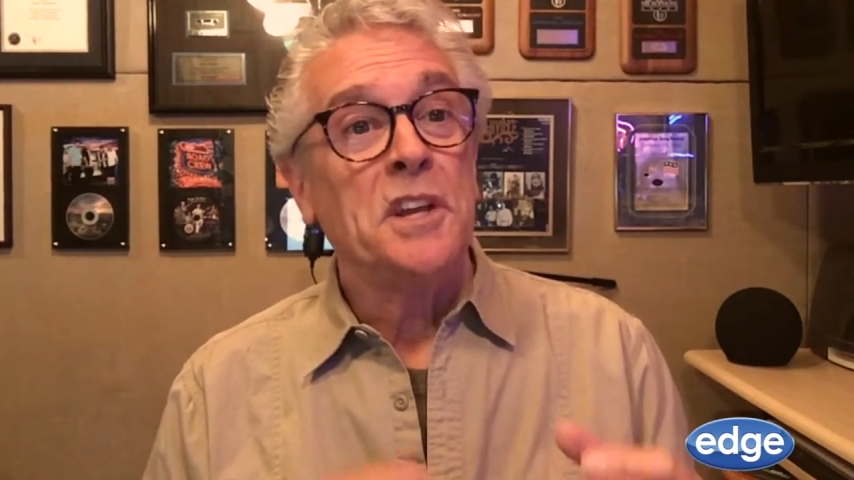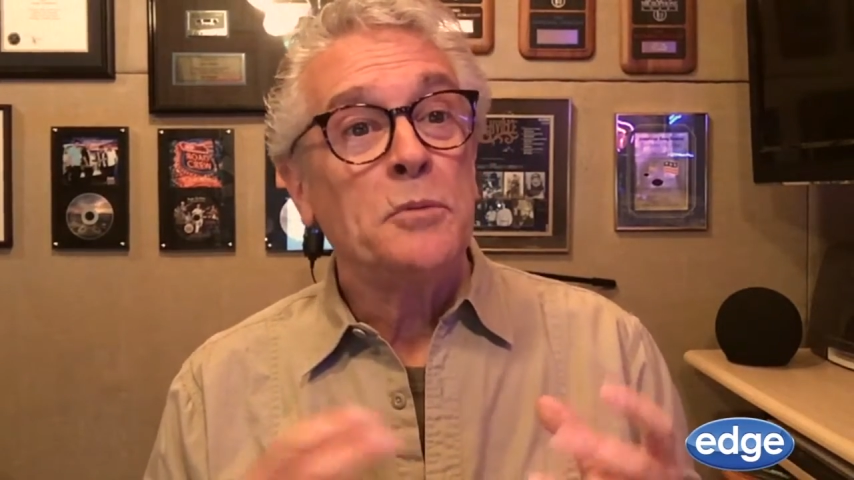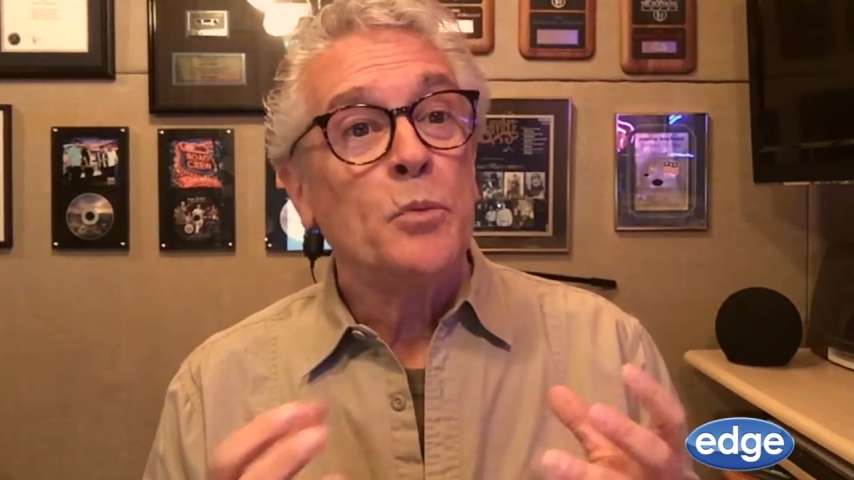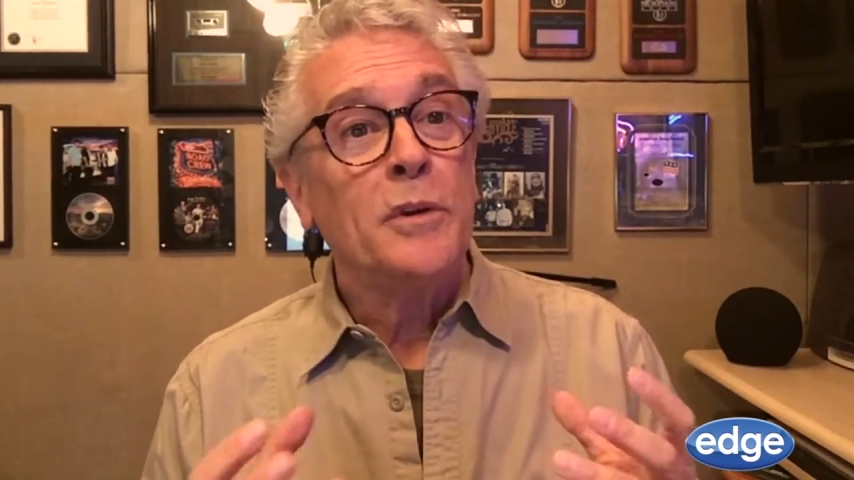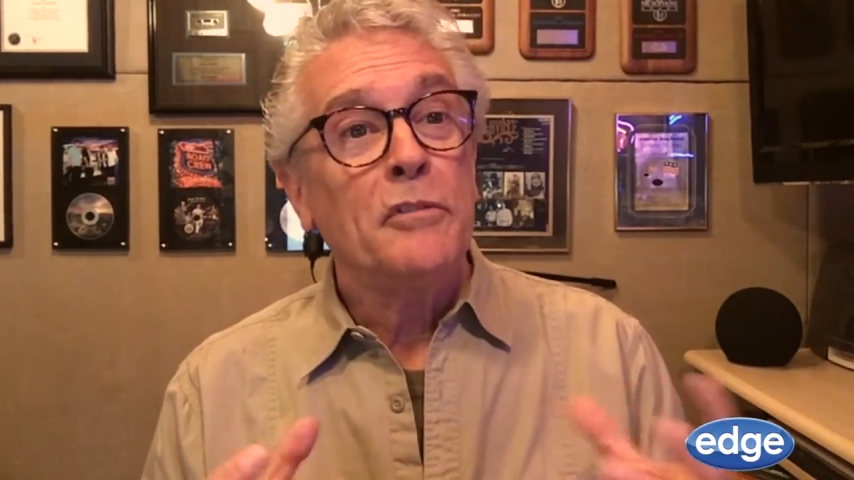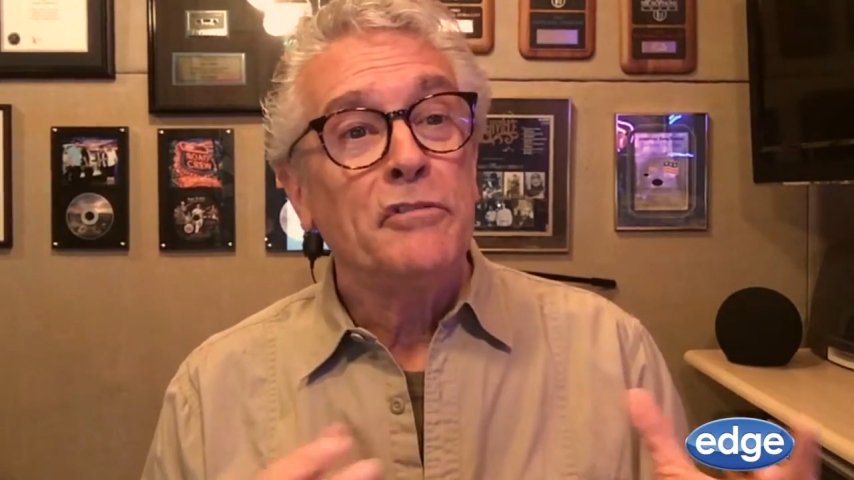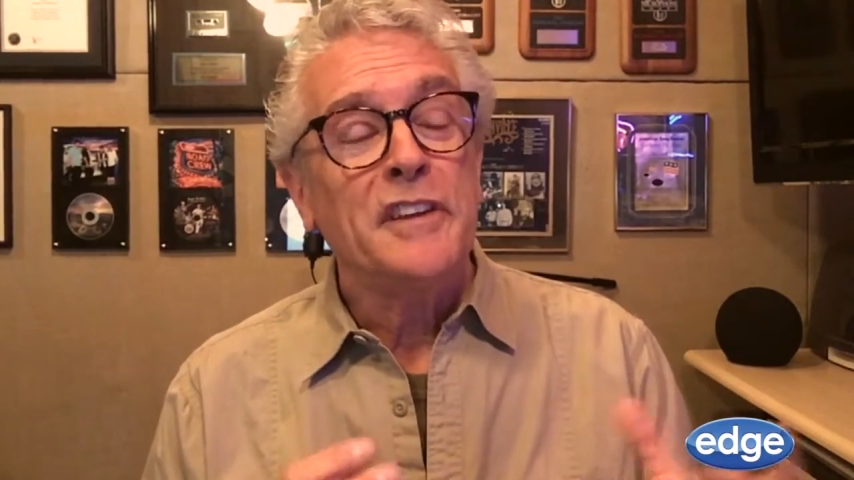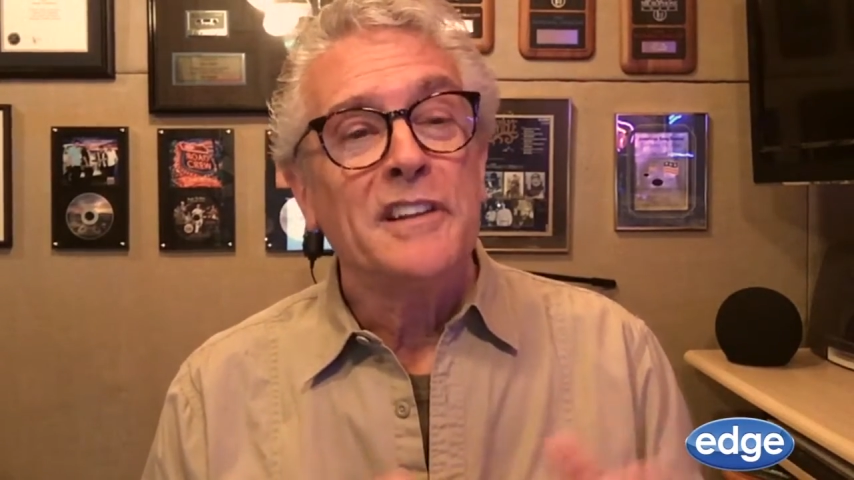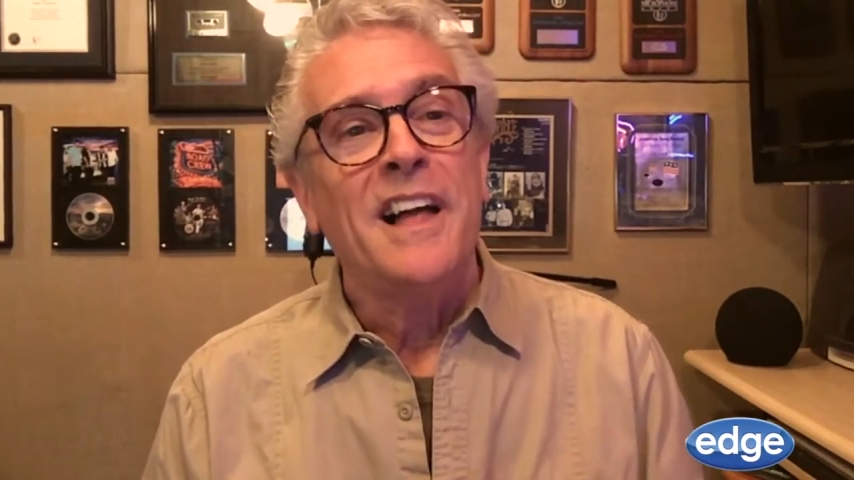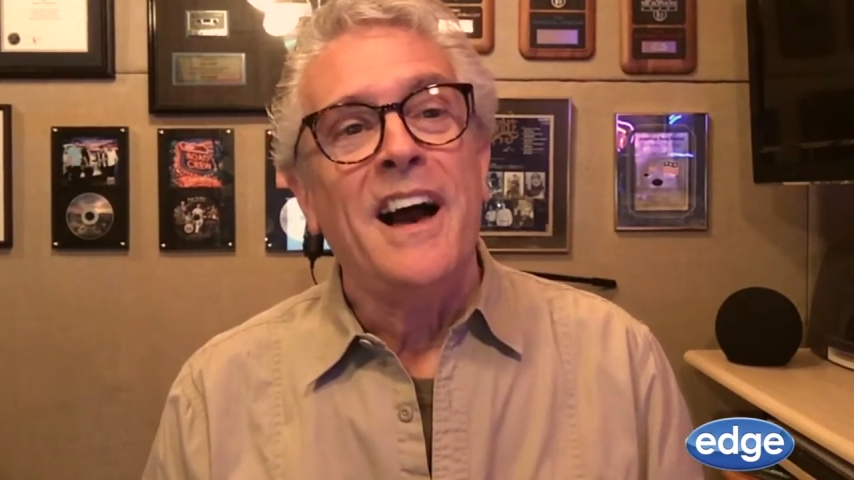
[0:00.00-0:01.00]
it will
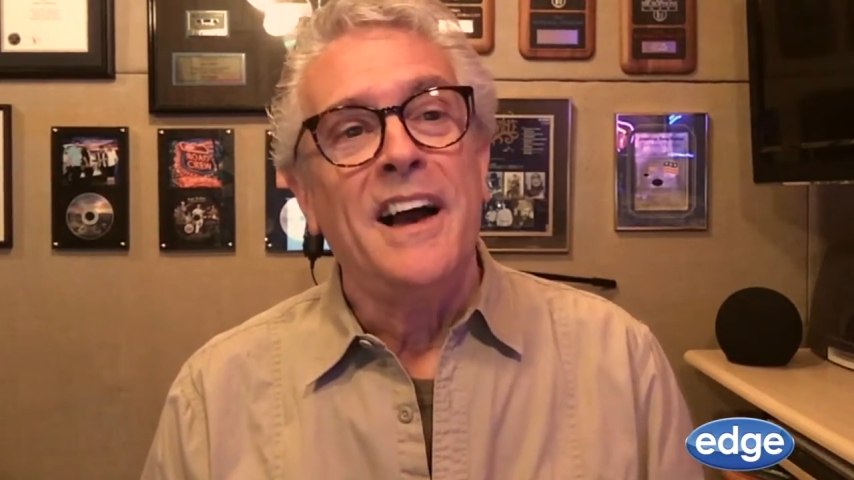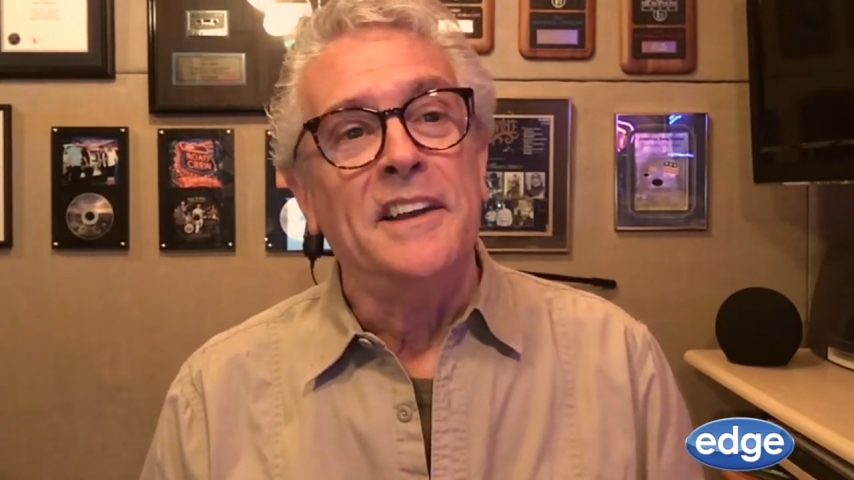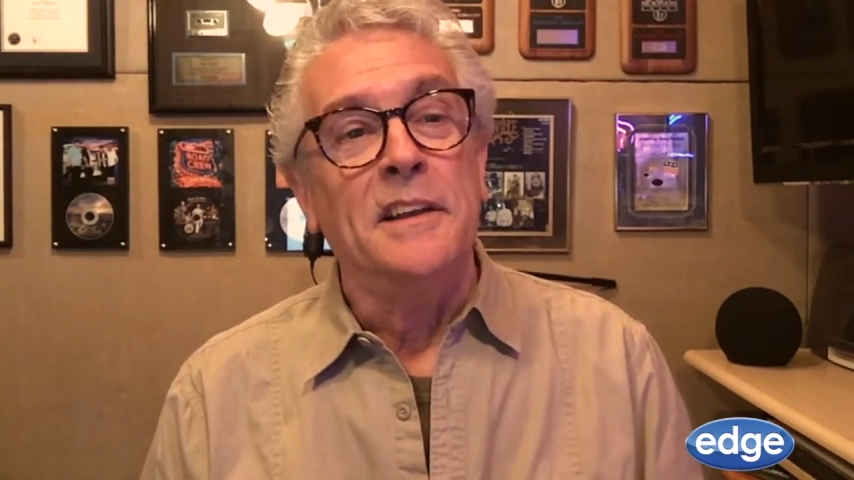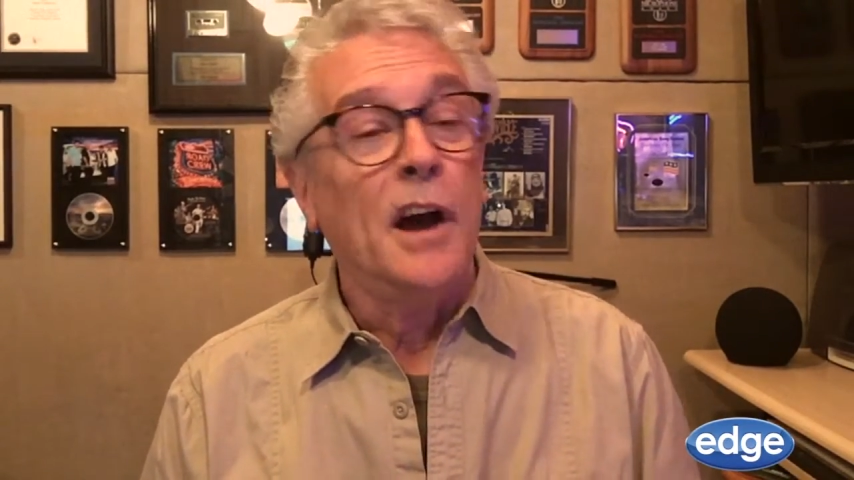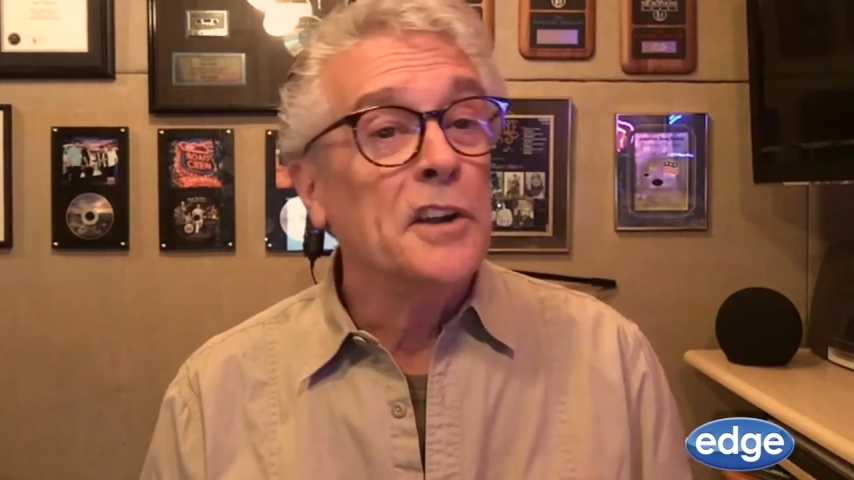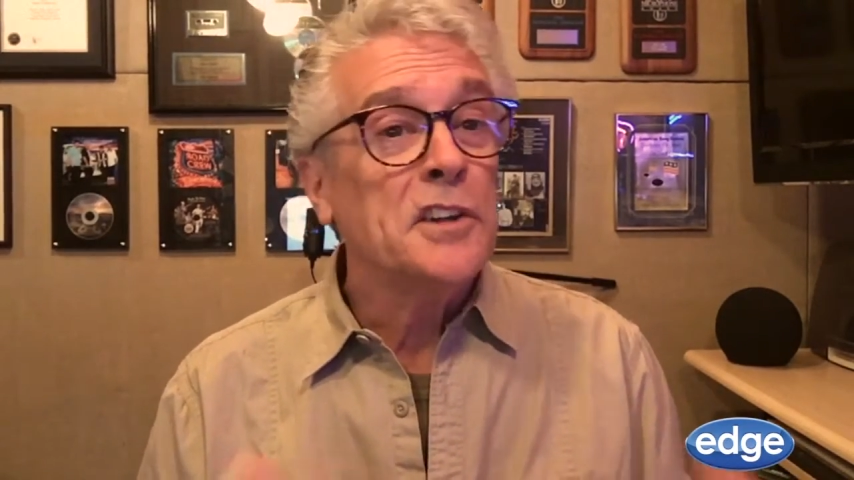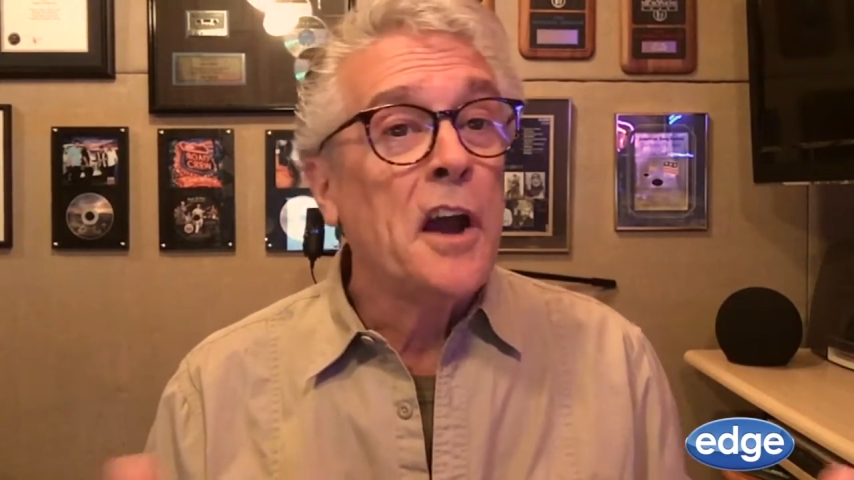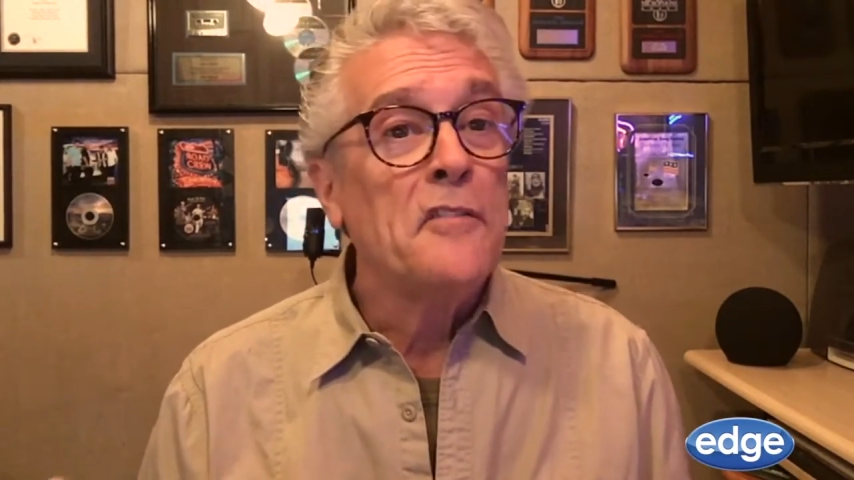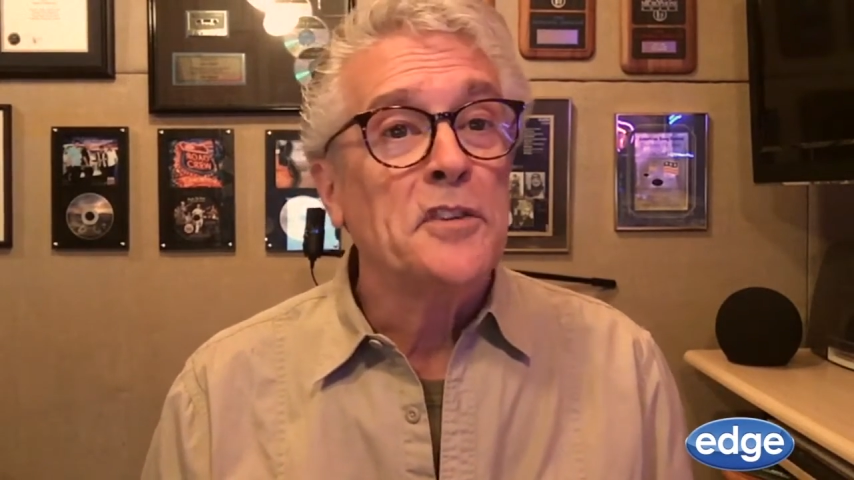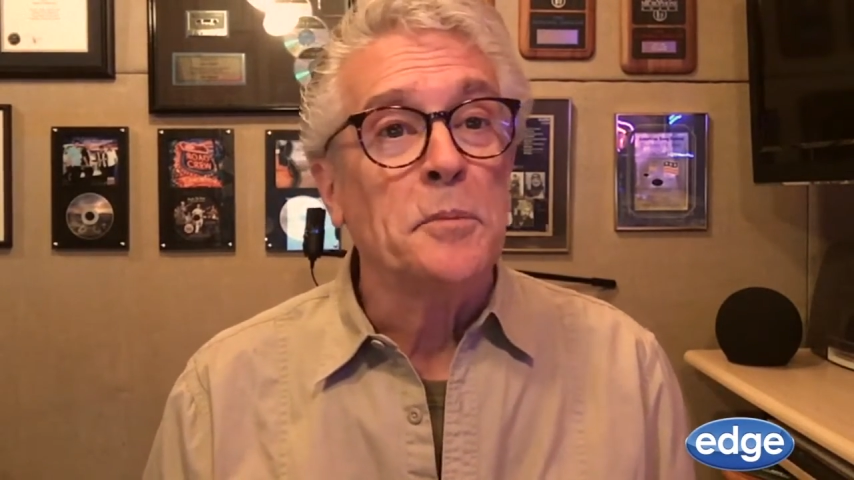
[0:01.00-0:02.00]
feel odd,
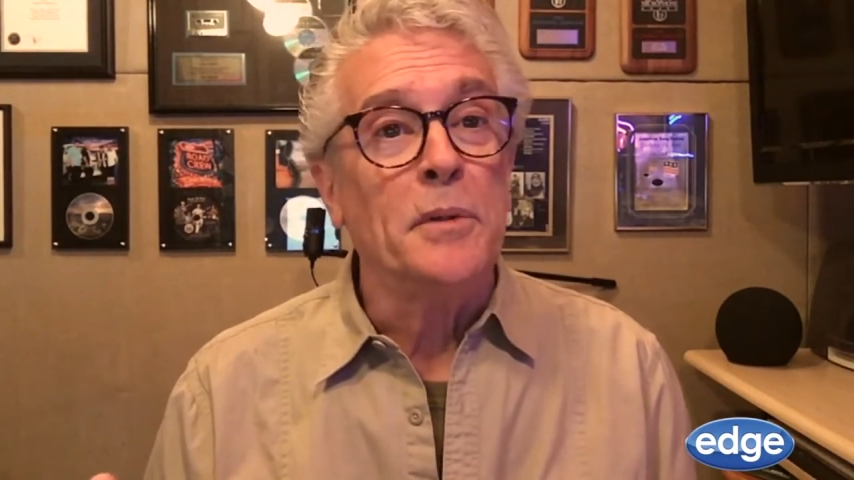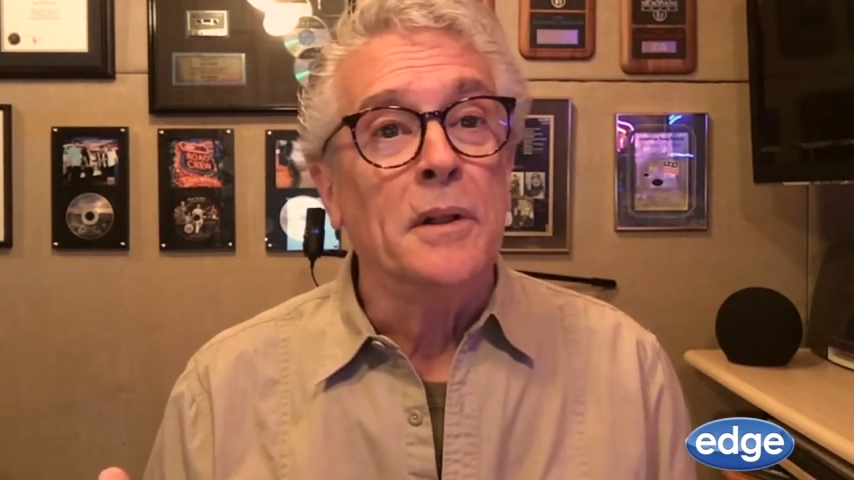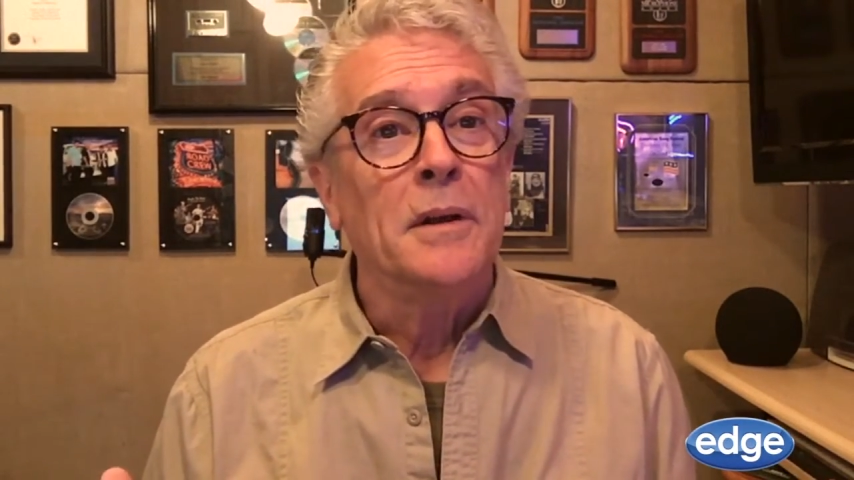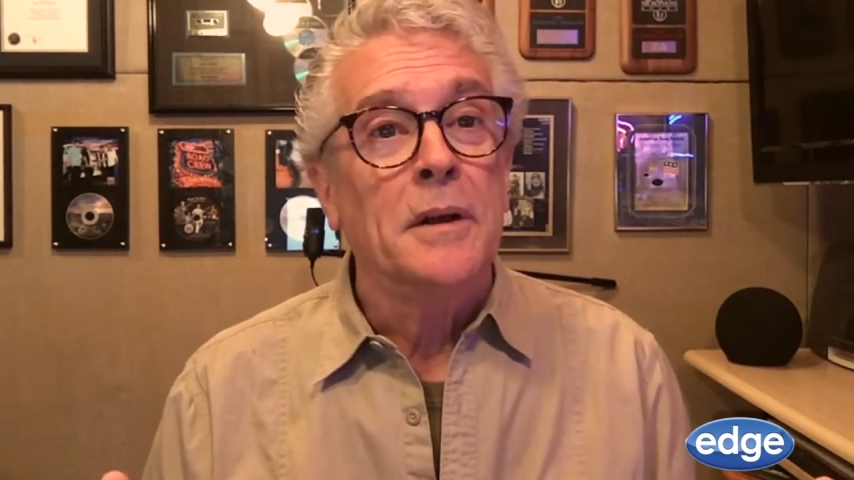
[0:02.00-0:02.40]
uncomfortable.